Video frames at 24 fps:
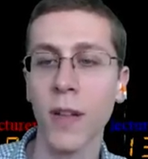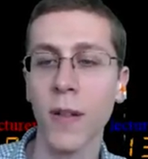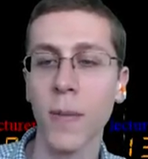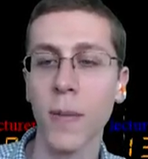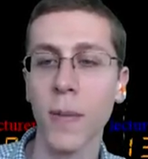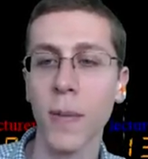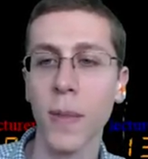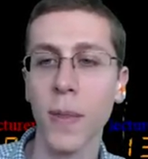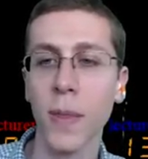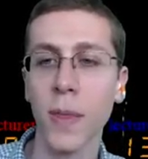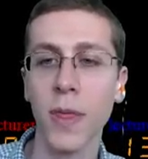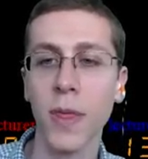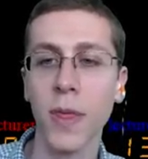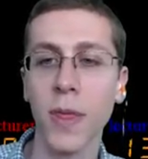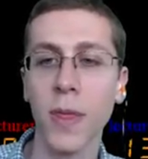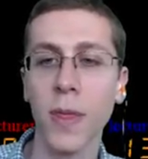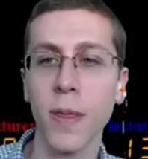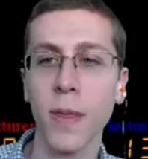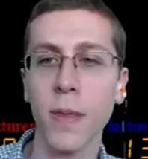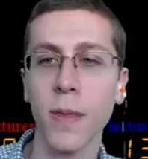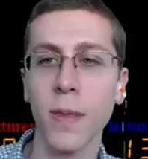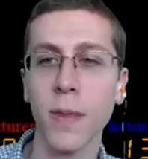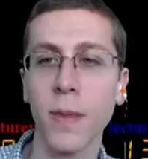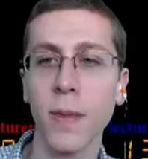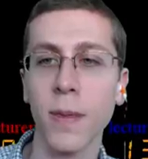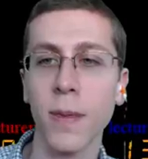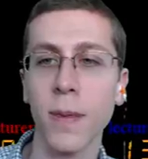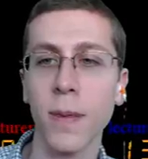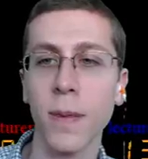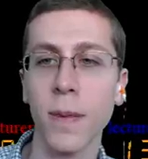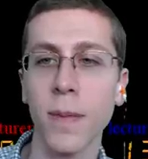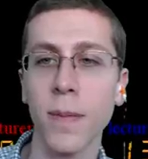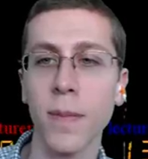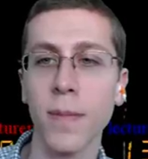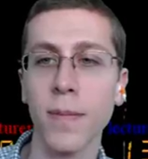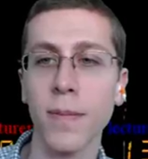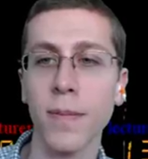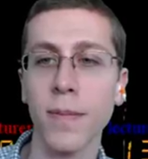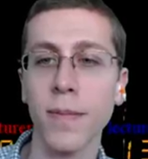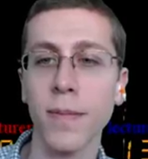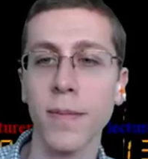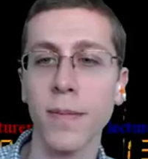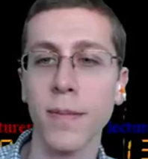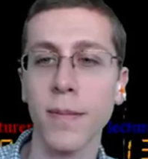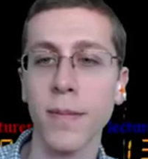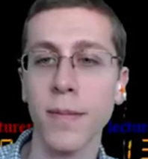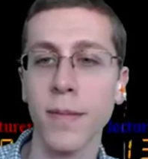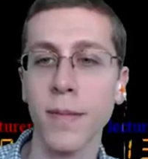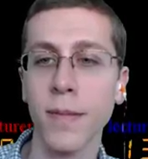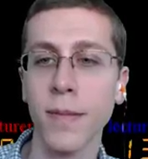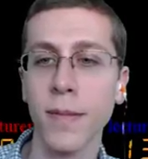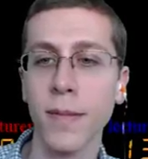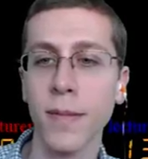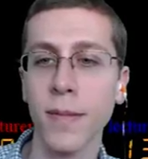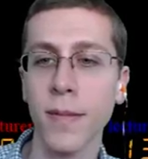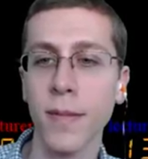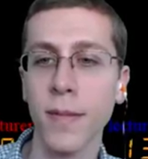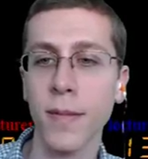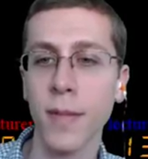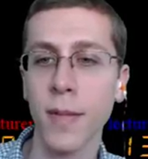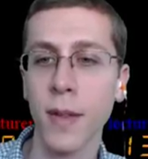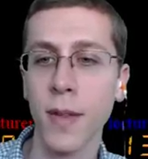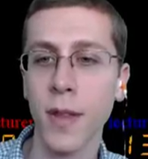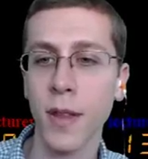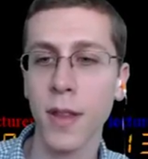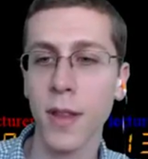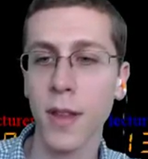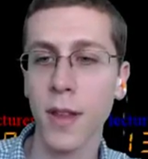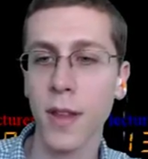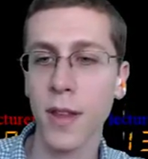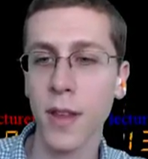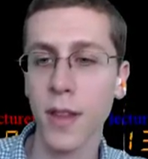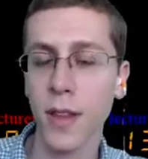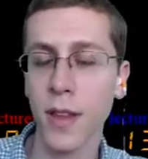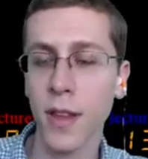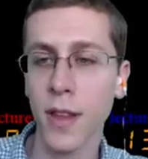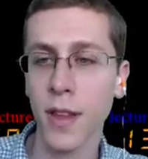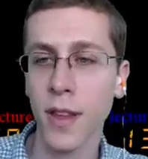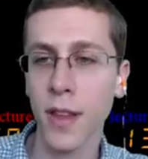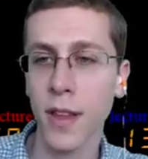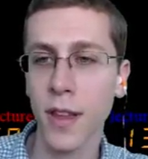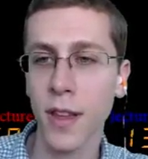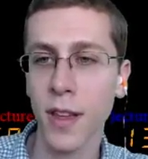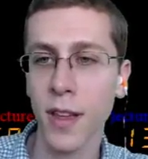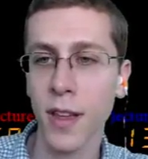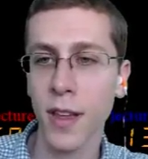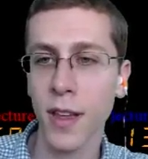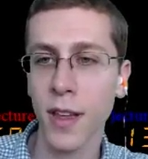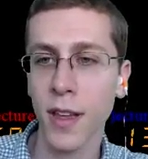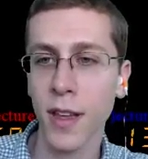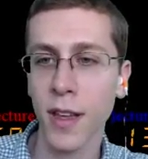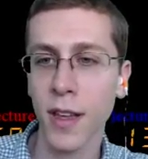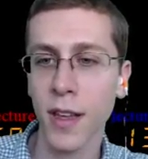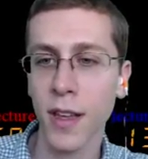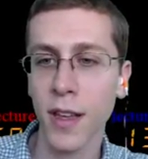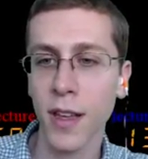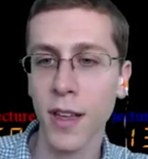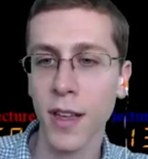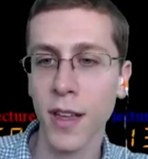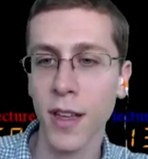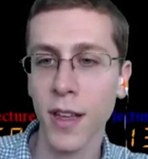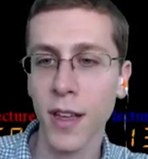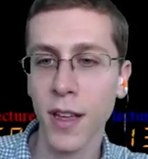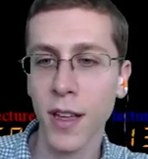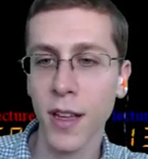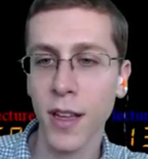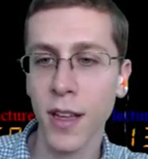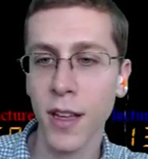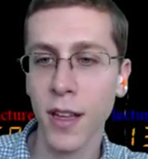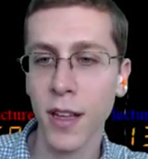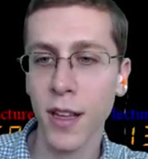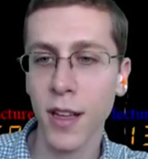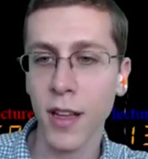(no one is talking)